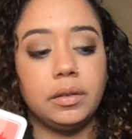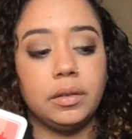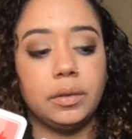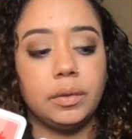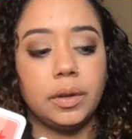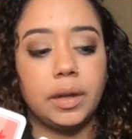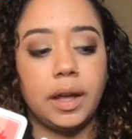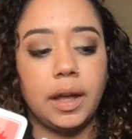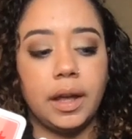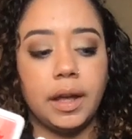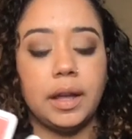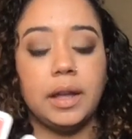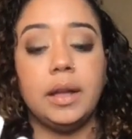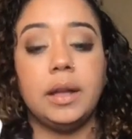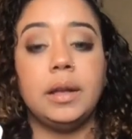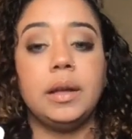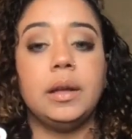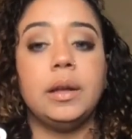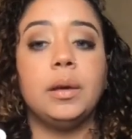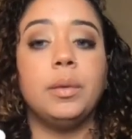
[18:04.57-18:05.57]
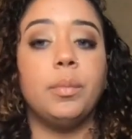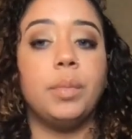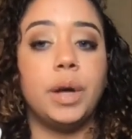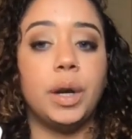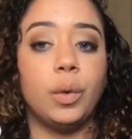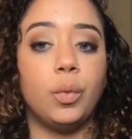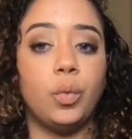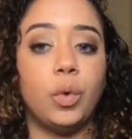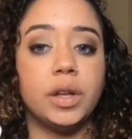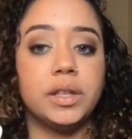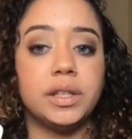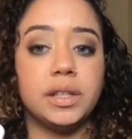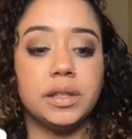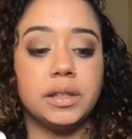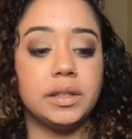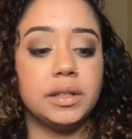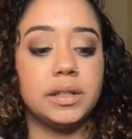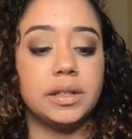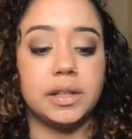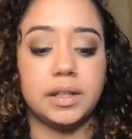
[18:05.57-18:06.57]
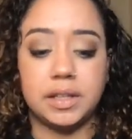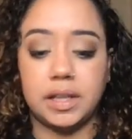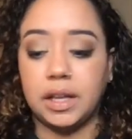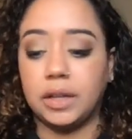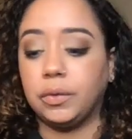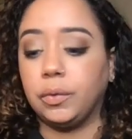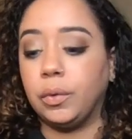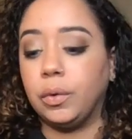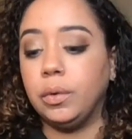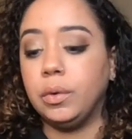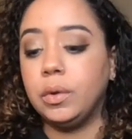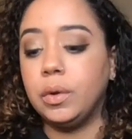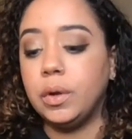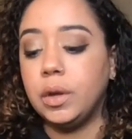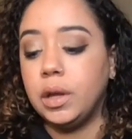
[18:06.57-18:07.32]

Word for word: okay? But it wasn't successful.